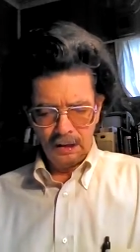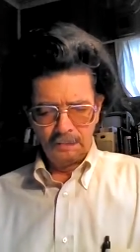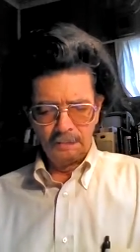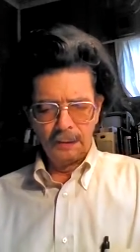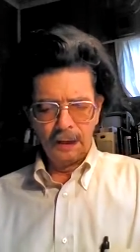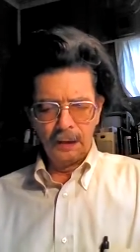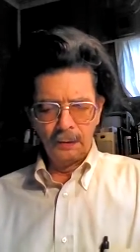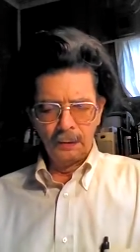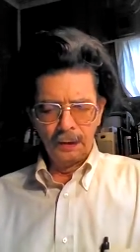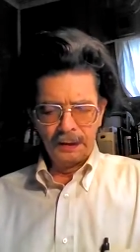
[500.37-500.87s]

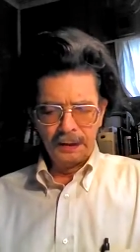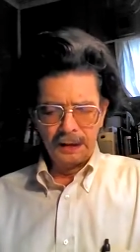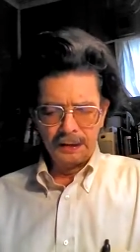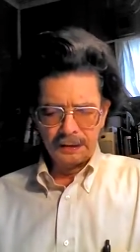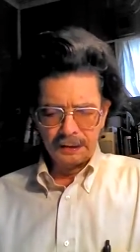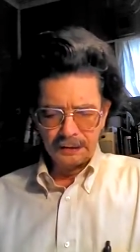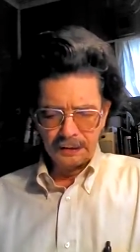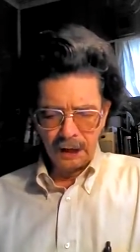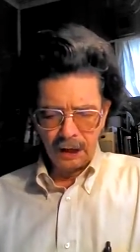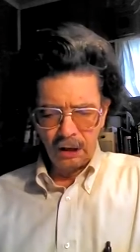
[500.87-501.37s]
But we need
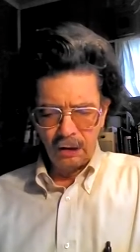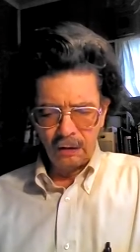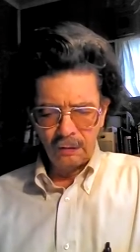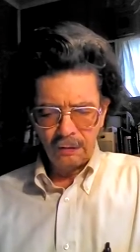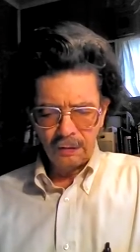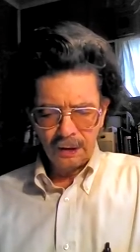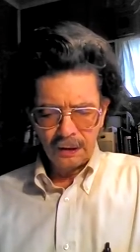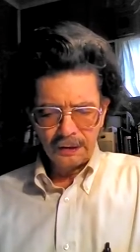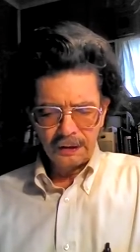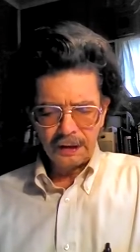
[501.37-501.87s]
to
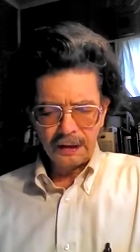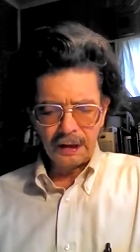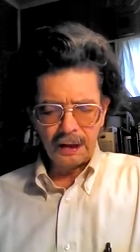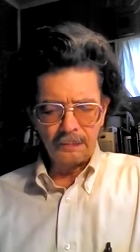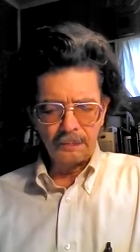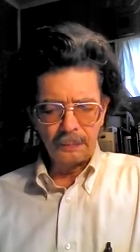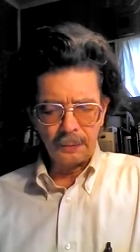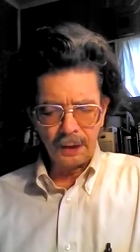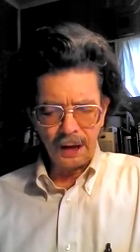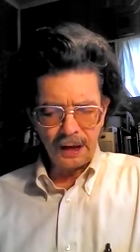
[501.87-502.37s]
know that
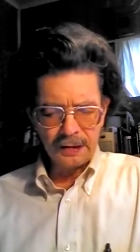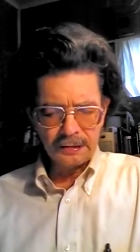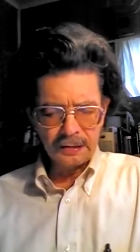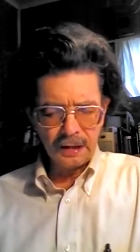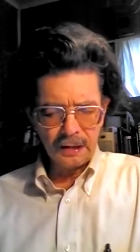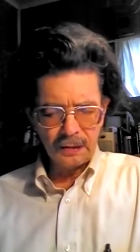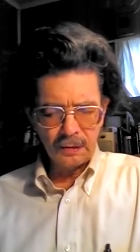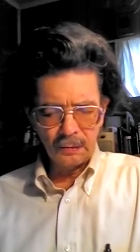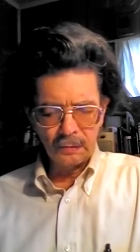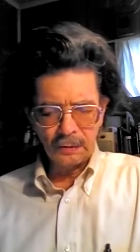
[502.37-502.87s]
at
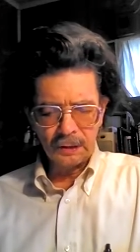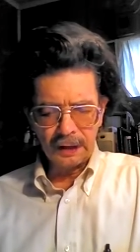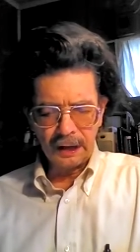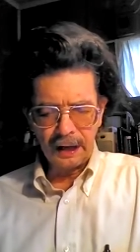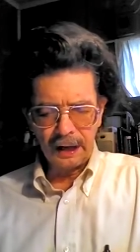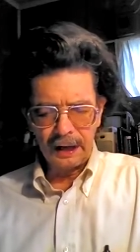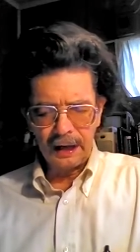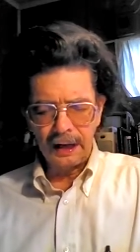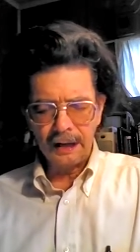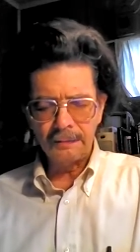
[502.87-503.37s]
present we
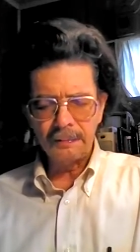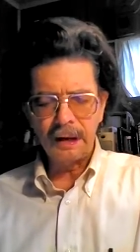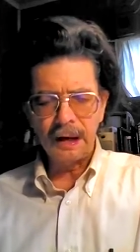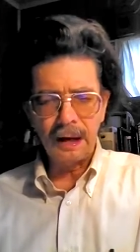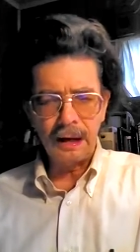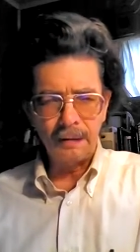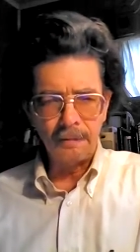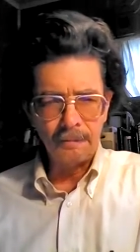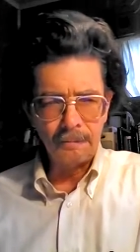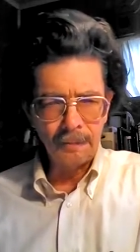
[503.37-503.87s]
have
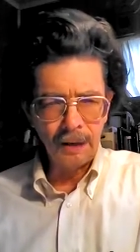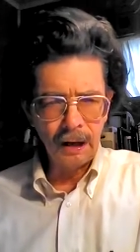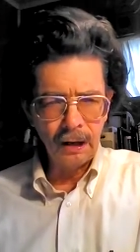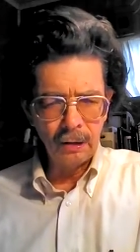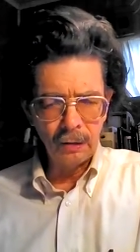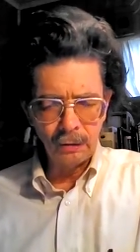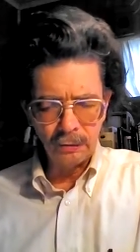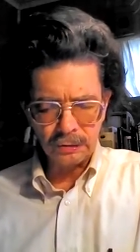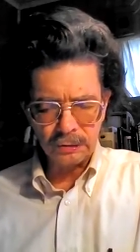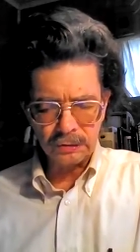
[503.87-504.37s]
at
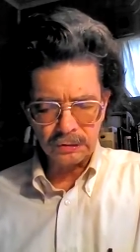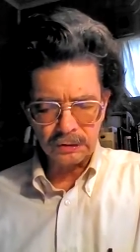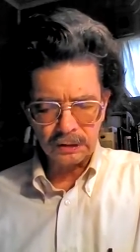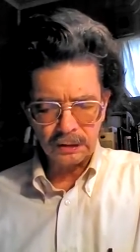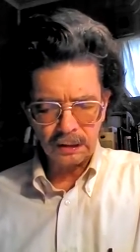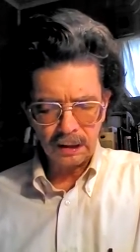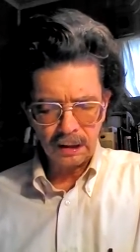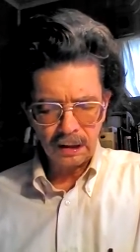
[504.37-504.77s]
most